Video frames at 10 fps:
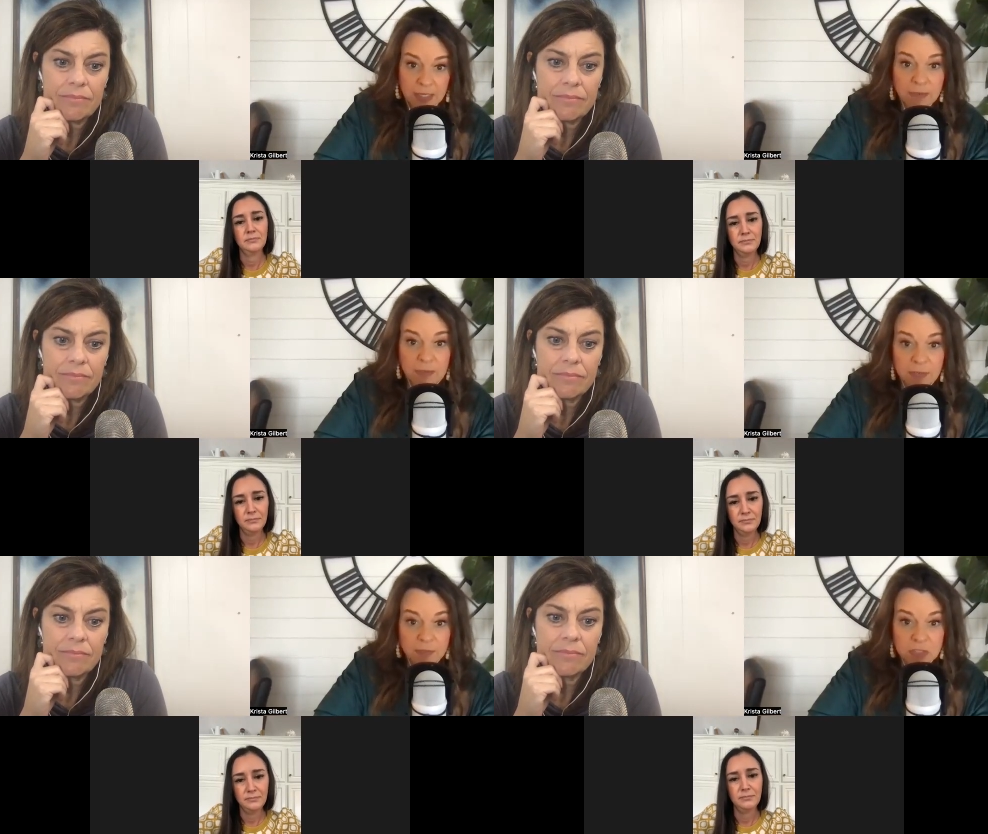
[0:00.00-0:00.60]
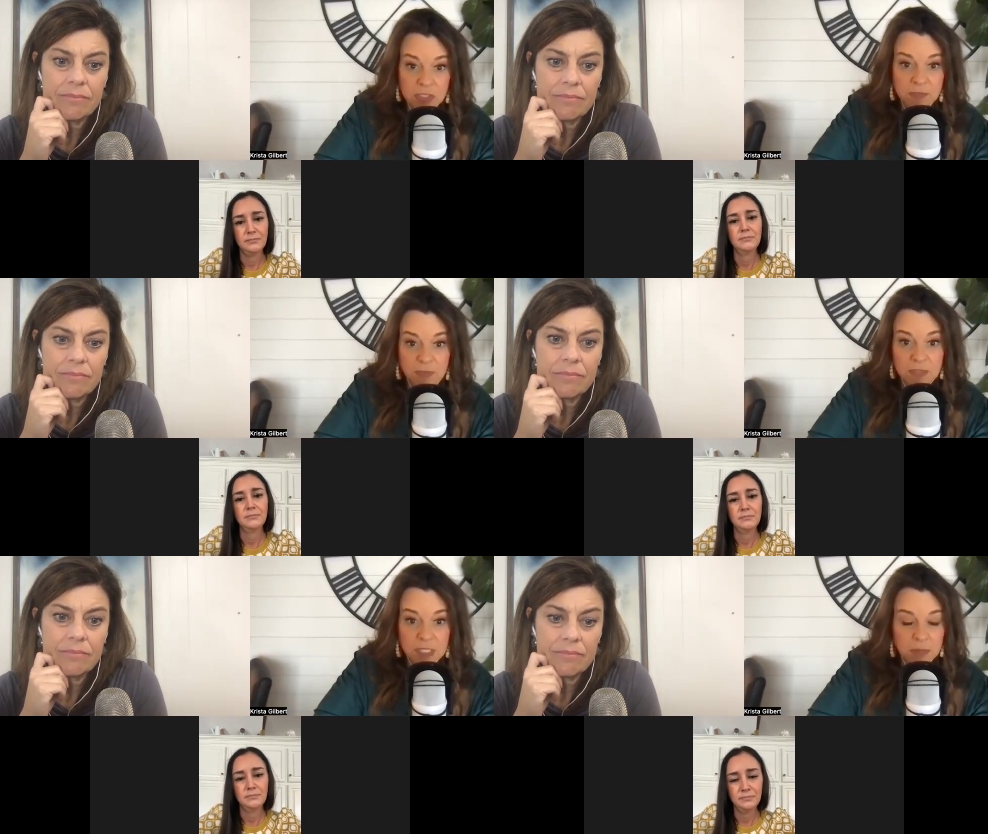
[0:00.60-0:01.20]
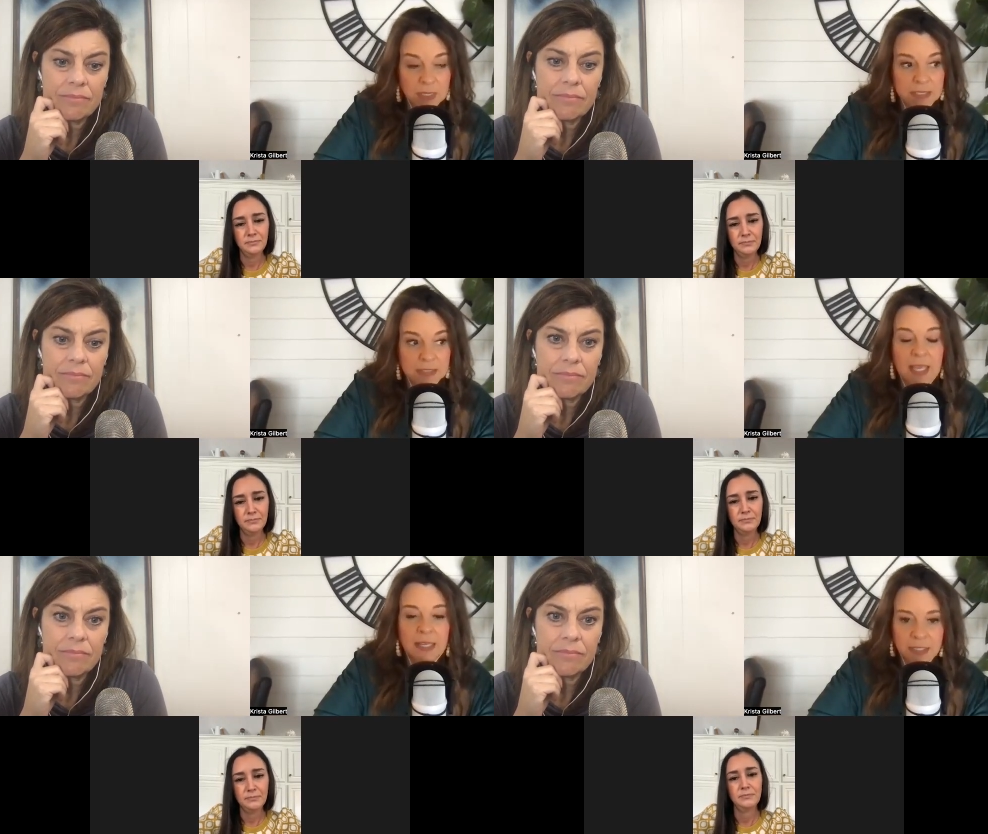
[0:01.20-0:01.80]
Speaker 1: Even if it's just 15
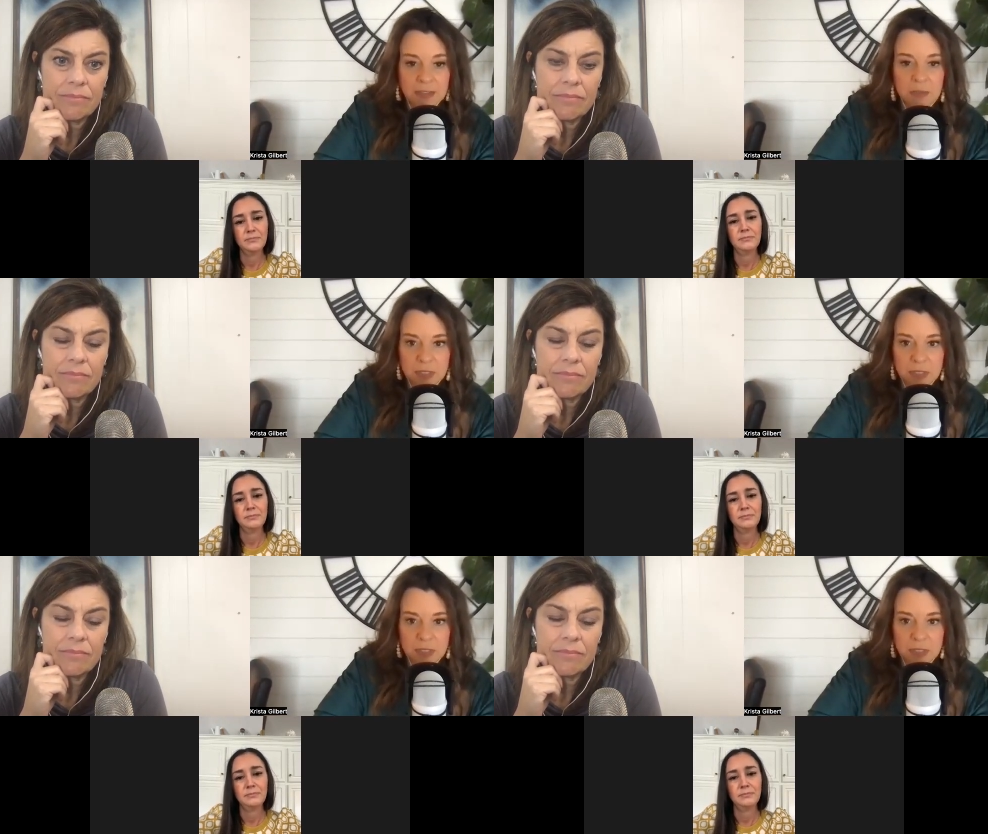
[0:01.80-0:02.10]
minutes, I need